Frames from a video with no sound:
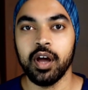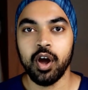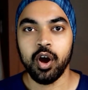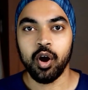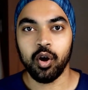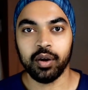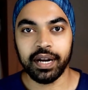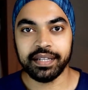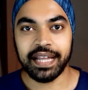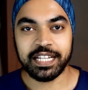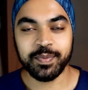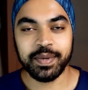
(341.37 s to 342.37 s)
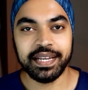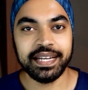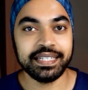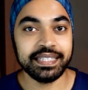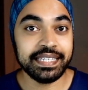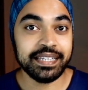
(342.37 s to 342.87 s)
Alright, that's been
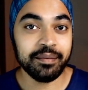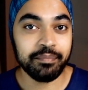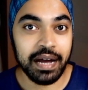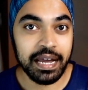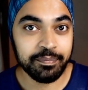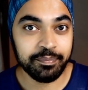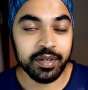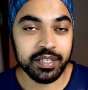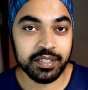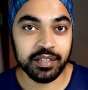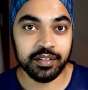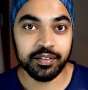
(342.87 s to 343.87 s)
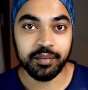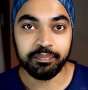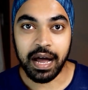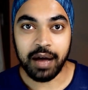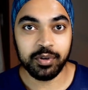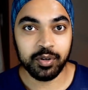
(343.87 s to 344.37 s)
it. These are my personal
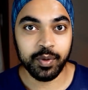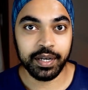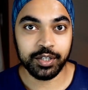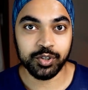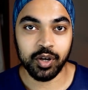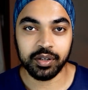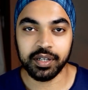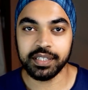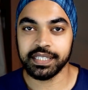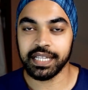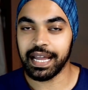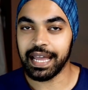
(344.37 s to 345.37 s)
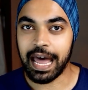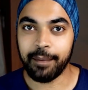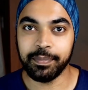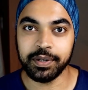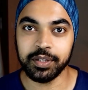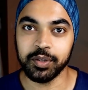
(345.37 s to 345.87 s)
Power Query shortcuts that I
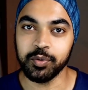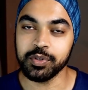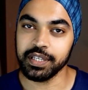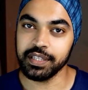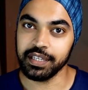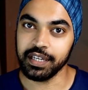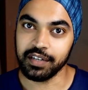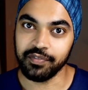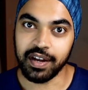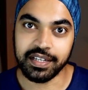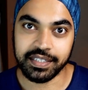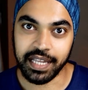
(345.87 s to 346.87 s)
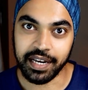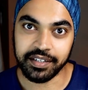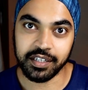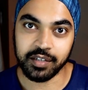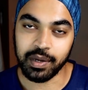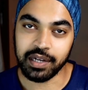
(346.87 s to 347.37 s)
happen to use in the advanced
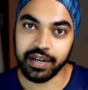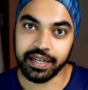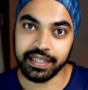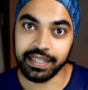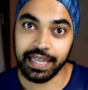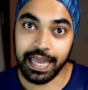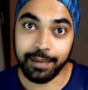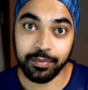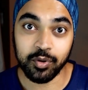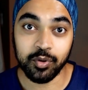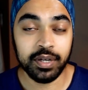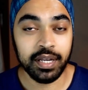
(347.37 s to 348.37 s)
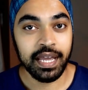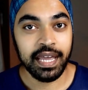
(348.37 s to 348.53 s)
editor while writing the M code.